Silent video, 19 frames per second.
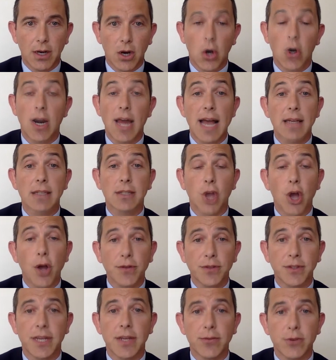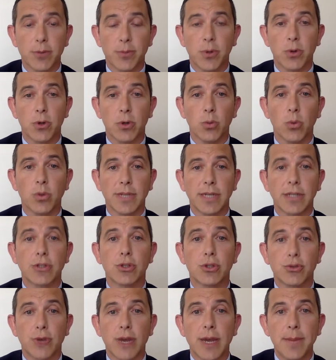Our last Ofsted report was
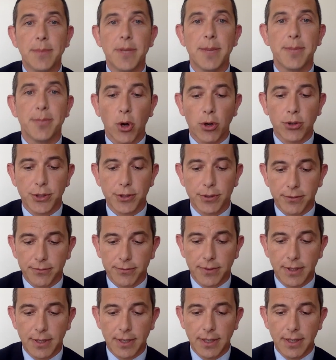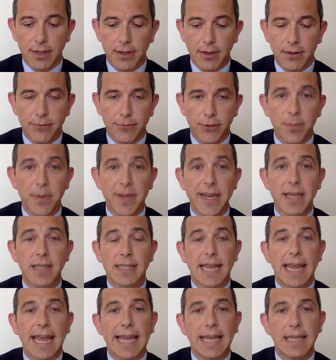extremely positive. For me as
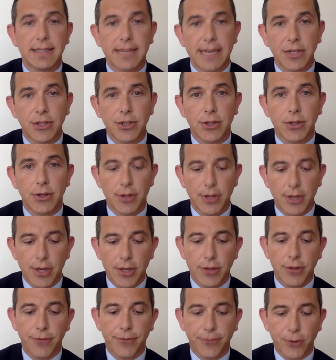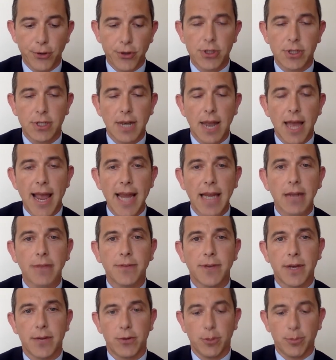a head teacher, the first line of
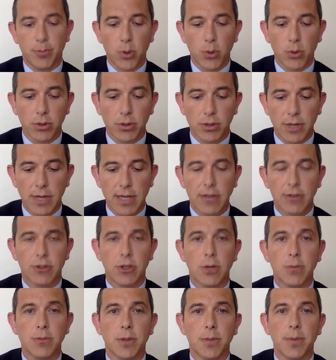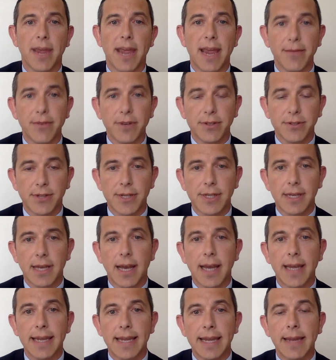that report sums up everything
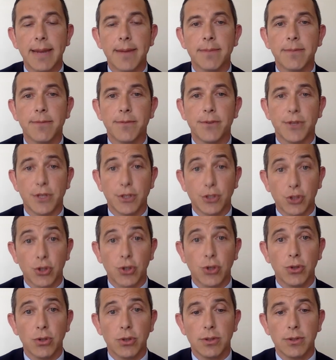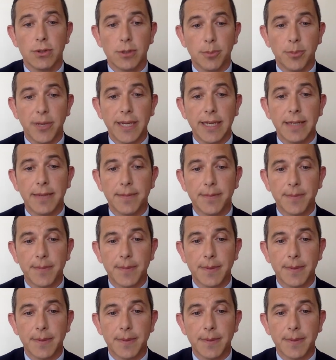I aim for this school to be.